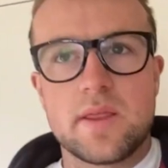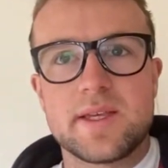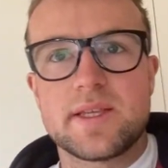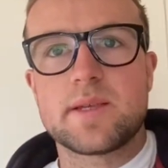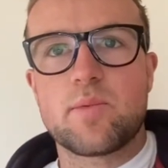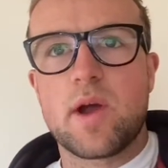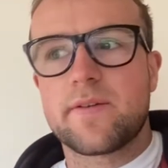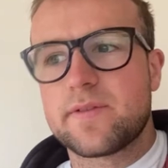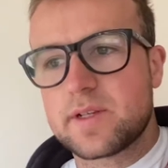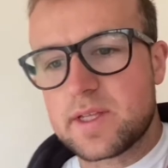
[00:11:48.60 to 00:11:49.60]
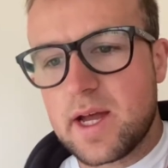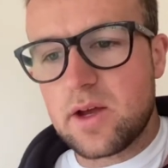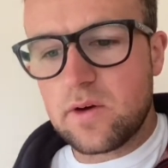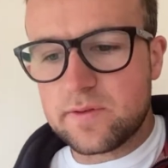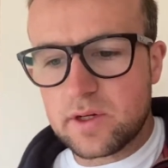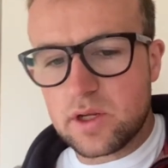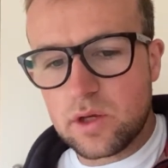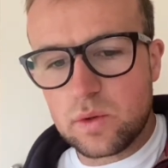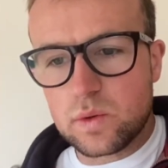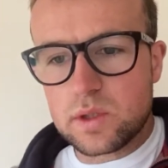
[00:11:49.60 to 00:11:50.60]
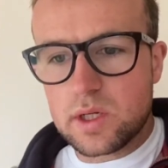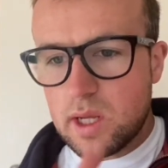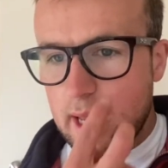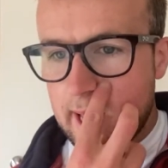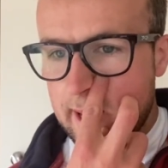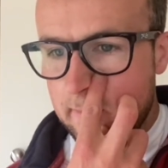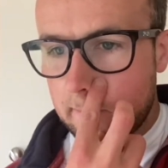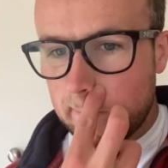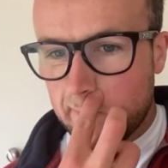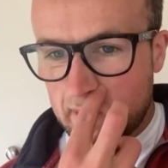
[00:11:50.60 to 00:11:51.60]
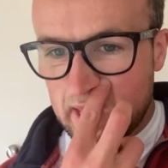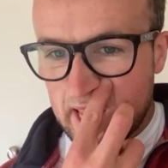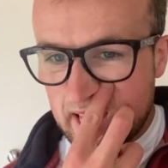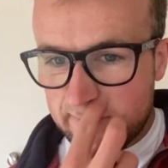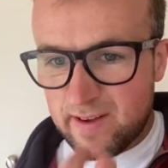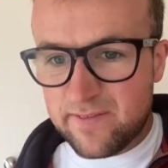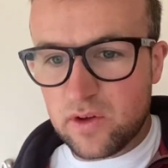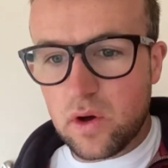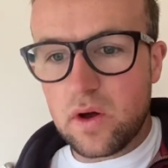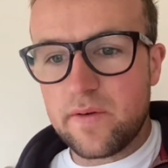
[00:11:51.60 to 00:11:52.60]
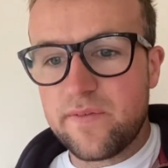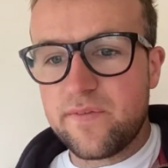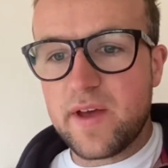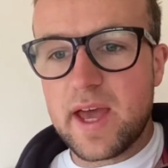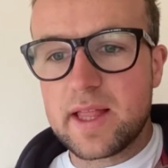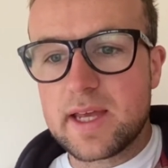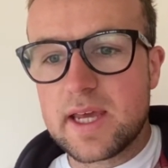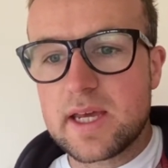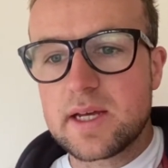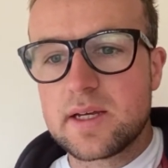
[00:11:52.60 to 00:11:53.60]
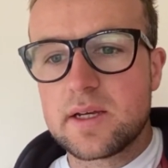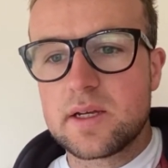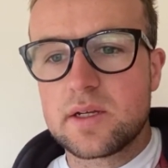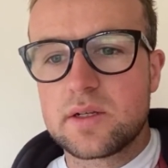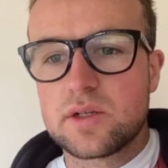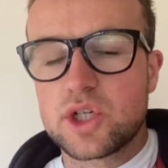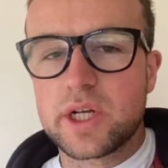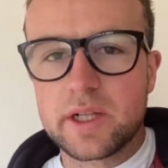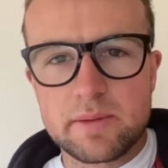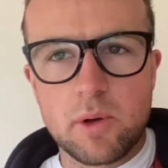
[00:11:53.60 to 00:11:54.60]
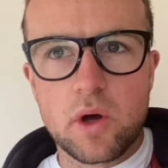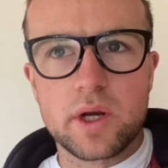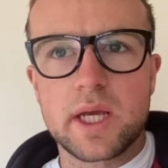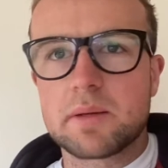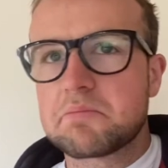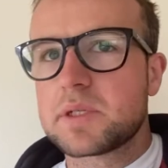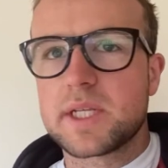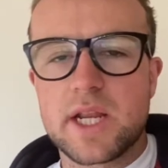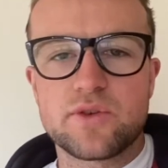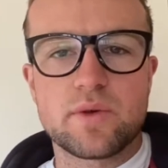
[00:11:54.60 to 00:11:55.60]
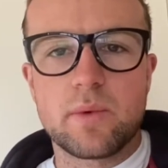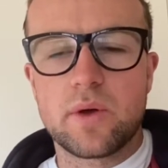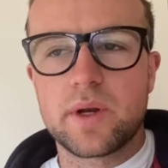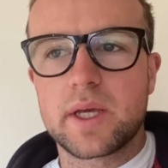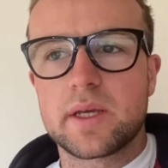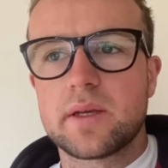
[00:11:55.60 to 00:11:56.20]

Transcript: This is a breakfast that I often use if I've got a fairly chilled morning, sedentary morning.